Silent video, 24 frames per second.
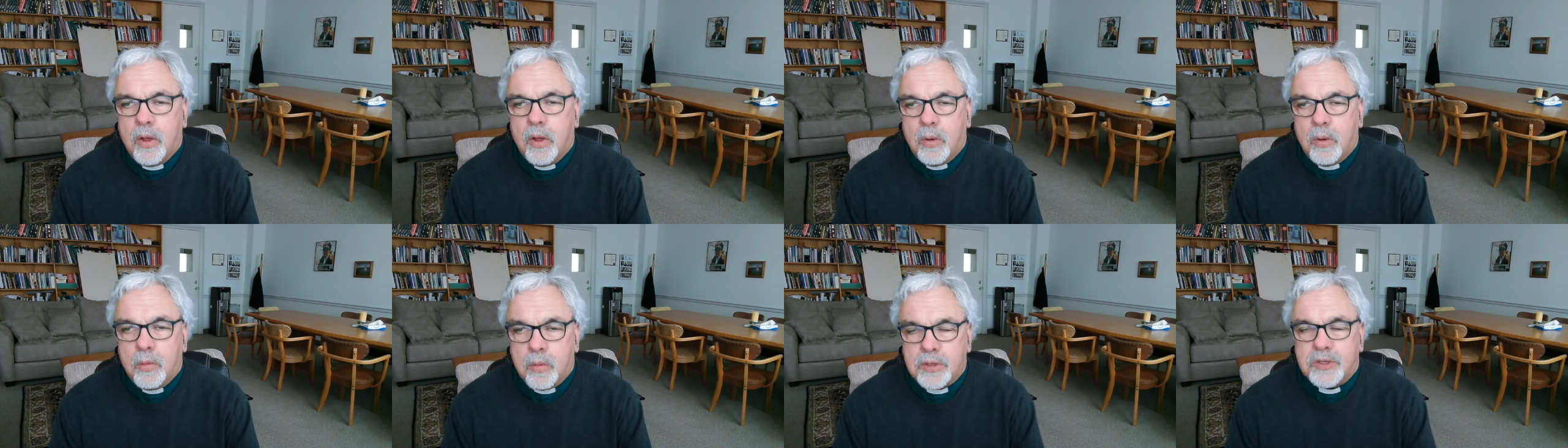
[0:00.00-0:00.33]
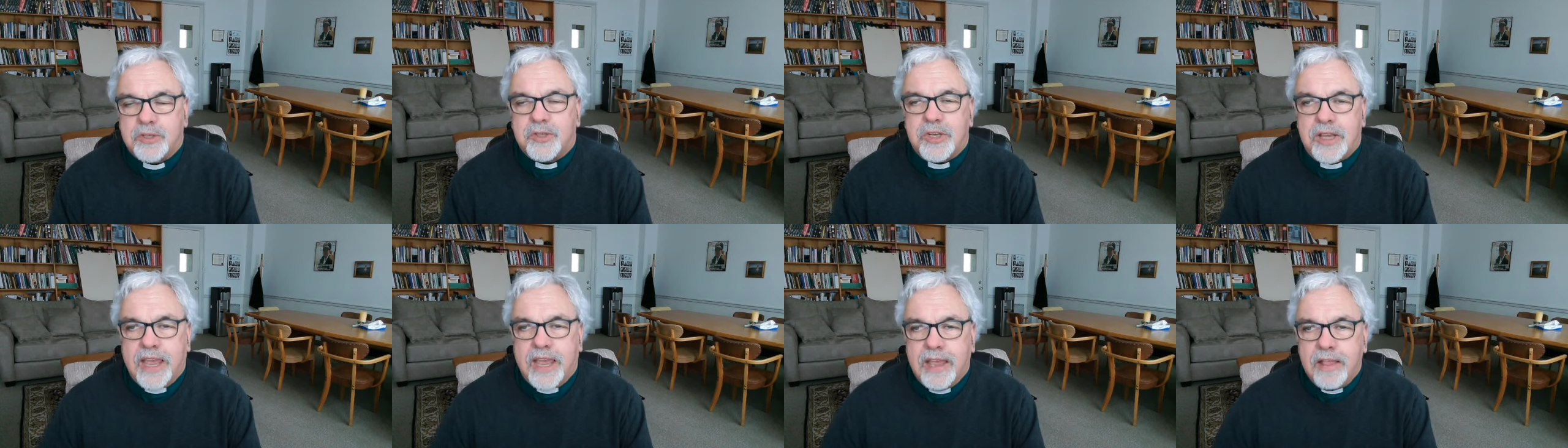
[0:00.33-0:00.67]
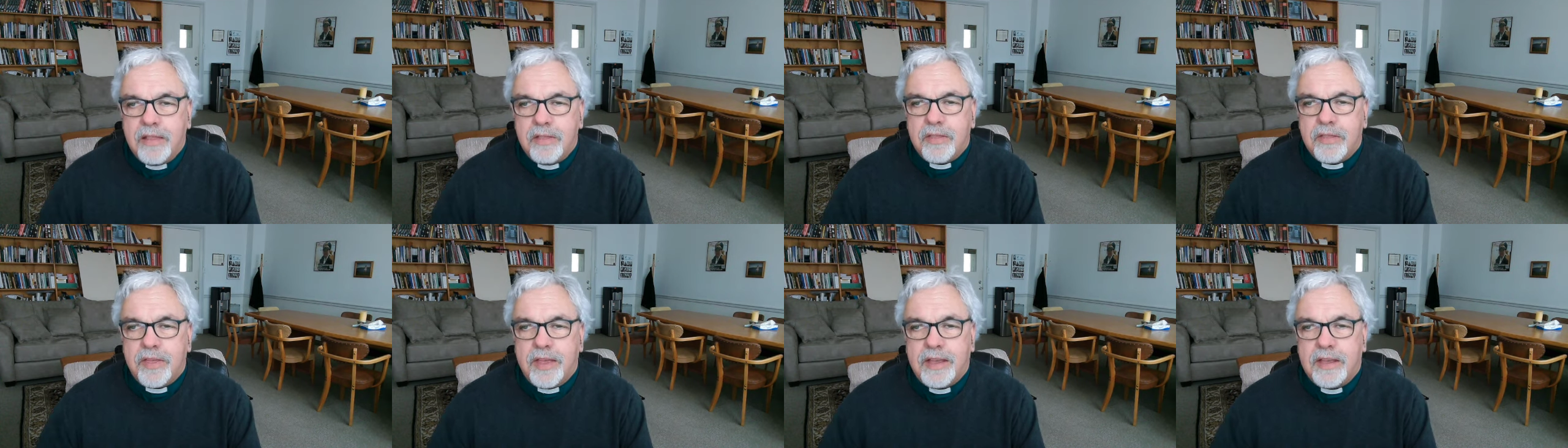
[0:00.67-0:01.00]
Once
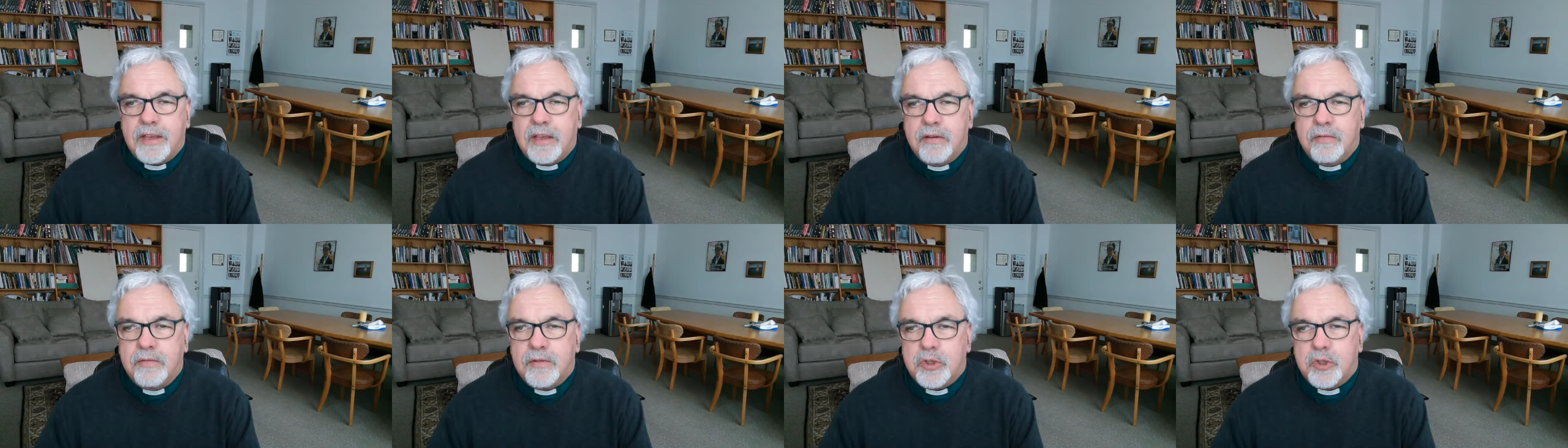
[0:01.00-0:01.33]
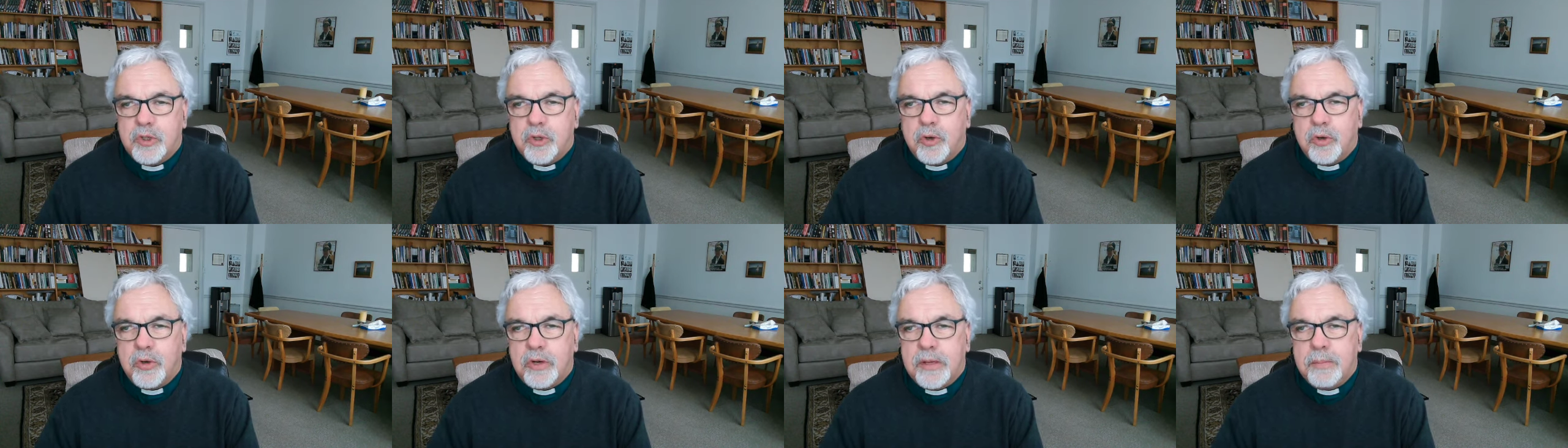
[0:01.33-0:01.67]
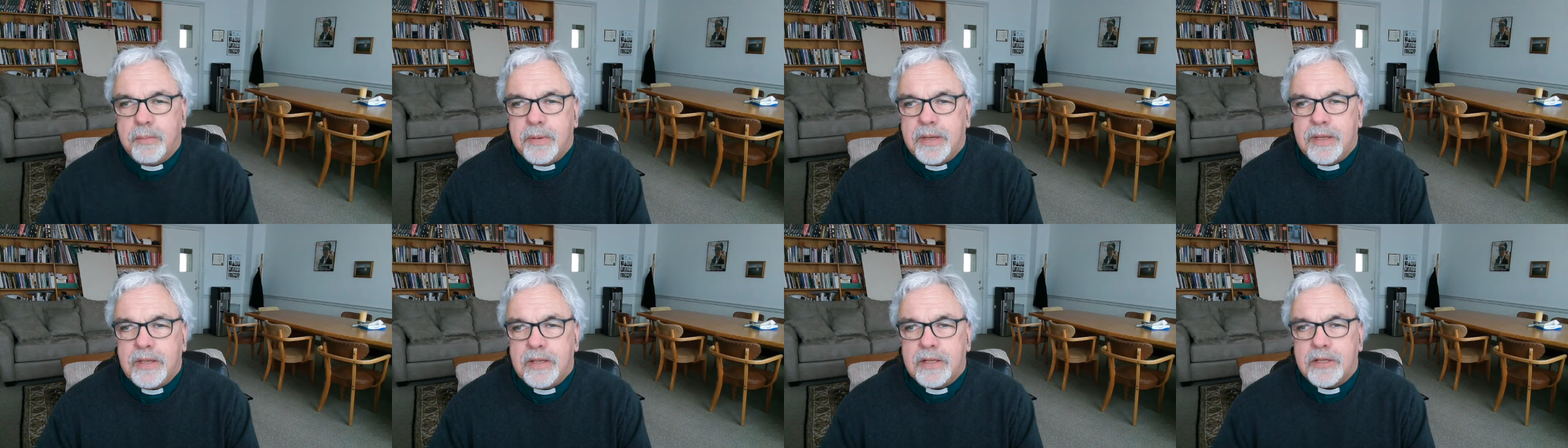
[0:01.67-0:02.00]
again, thank you for joining
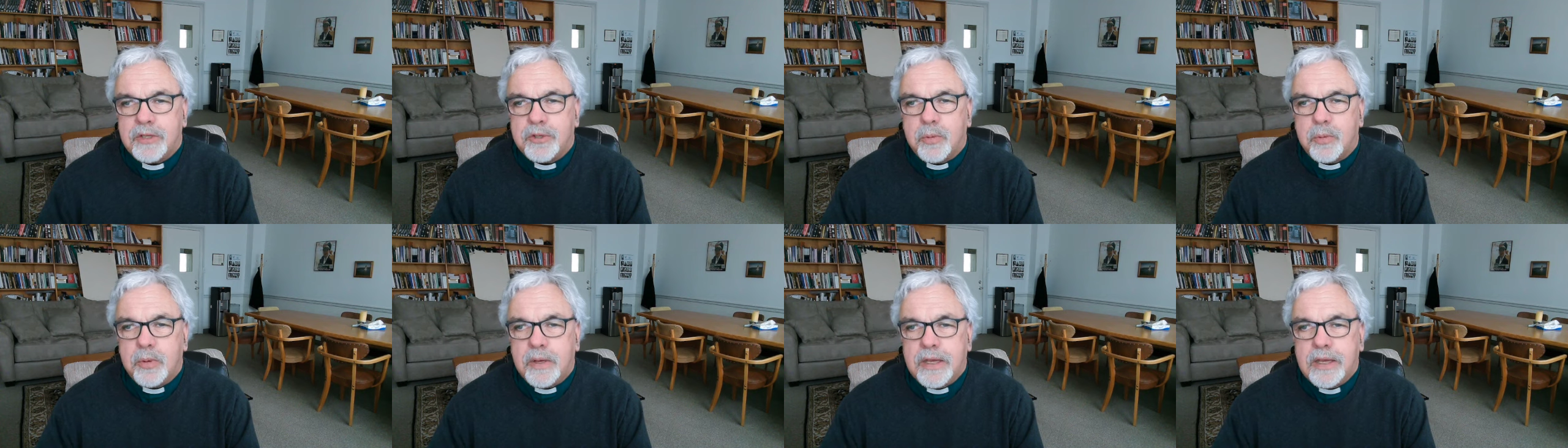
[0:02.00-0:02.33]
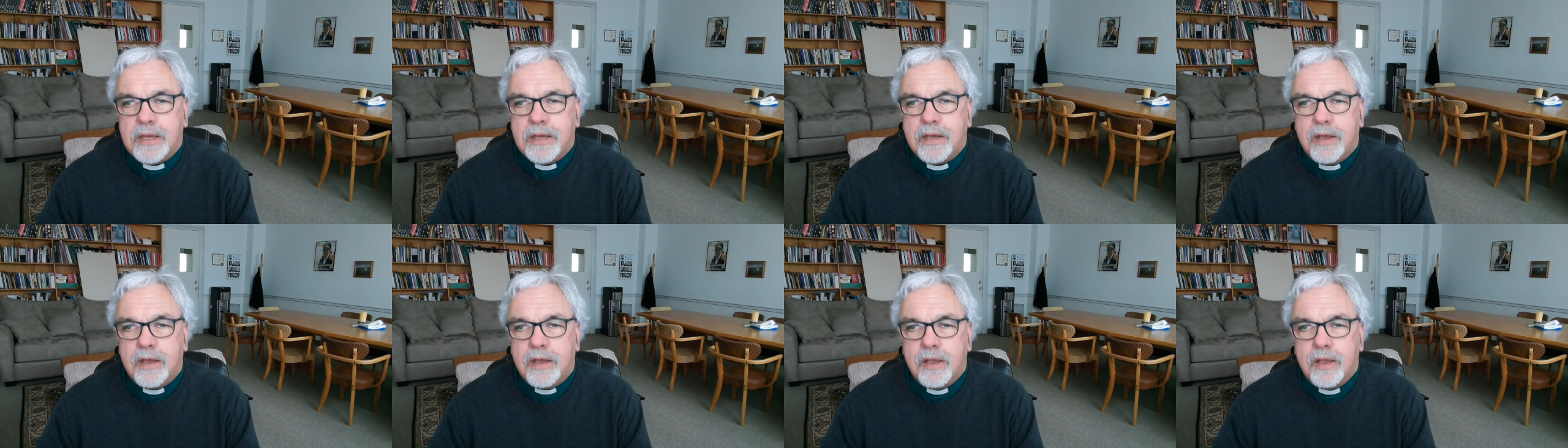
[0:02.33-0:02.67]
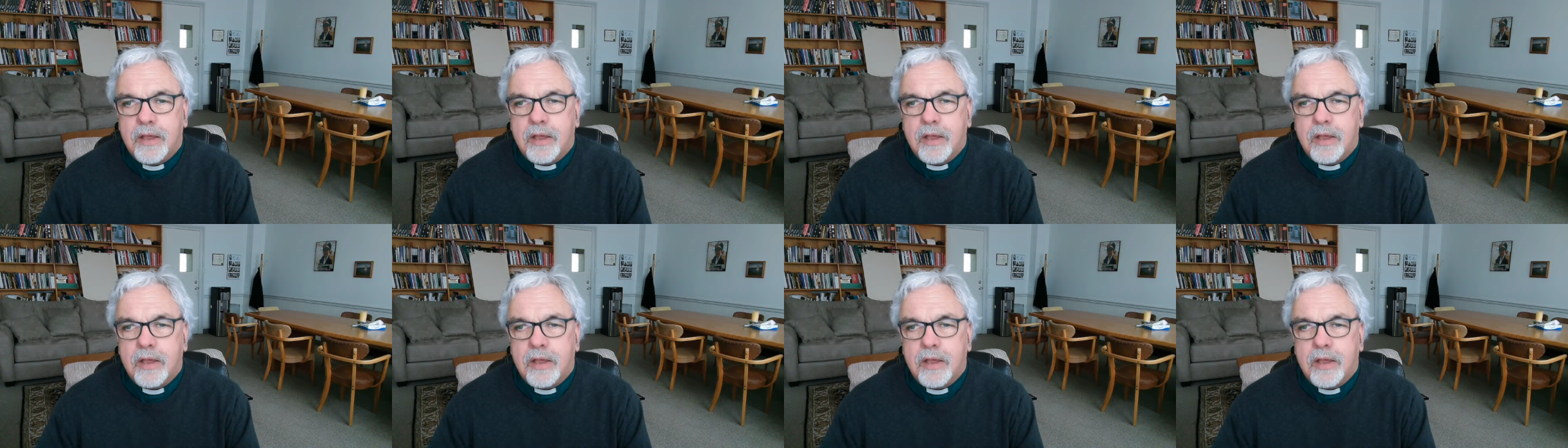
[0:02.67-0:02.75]
me this week.